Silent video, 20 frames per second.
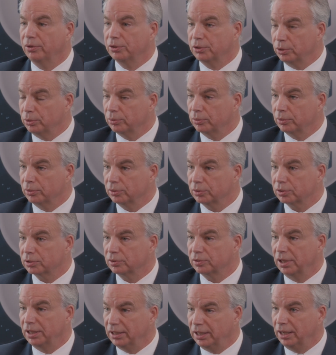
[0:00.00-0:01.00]
the tools
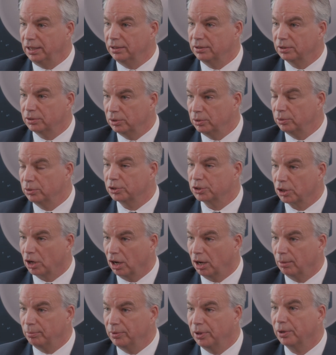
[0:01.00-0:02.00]
they need to do the
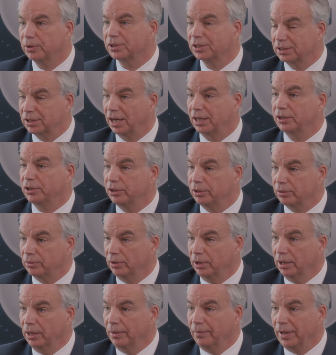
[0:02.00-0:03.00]
job they're designed to do?
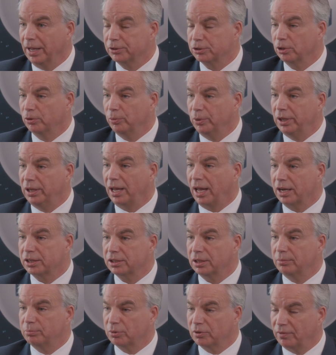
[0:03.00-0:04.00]
And so we
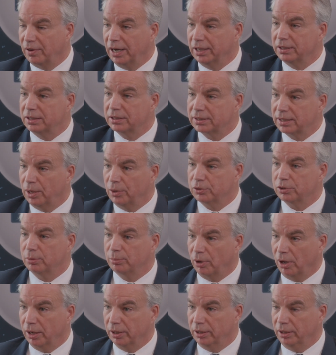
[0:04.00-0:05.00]
actually provide the cells of the
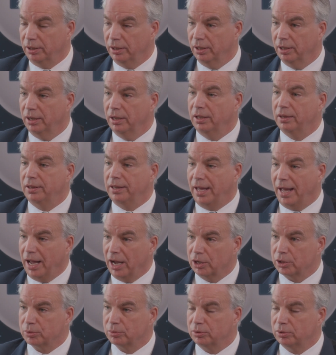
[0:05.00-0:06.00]
body, the
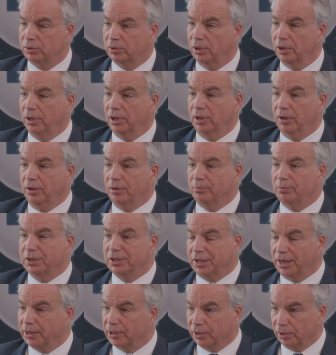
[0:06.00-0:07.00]
actual
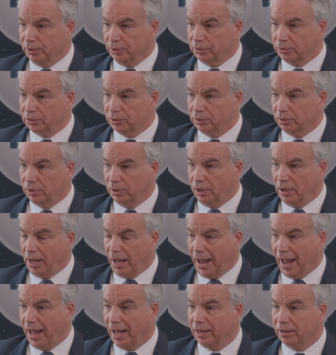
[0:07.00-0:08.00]
materials
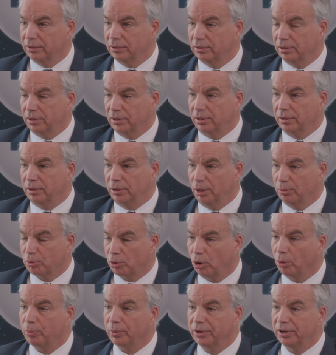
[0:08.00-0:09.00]
and the
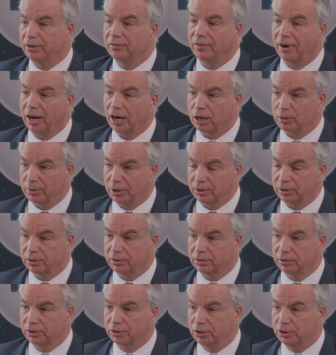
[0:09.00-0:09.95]
appropriate environment to